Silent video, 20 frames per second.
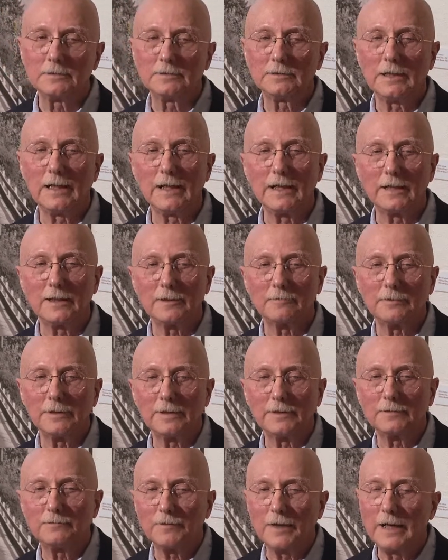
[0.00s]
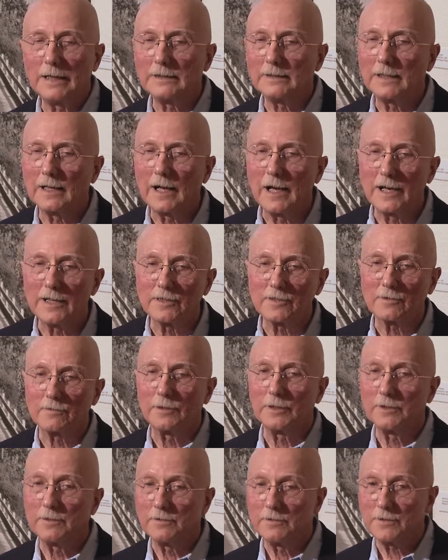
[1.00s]
uh, we find that ice
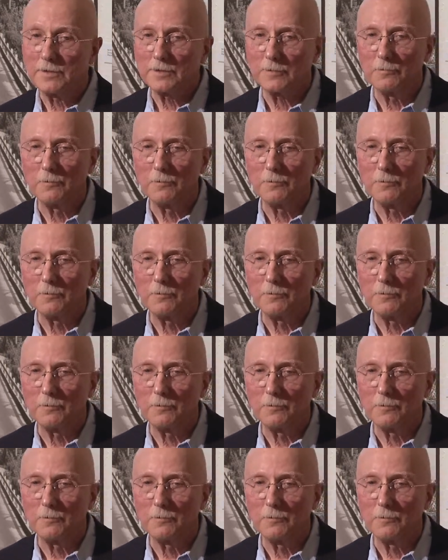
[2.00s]
grows.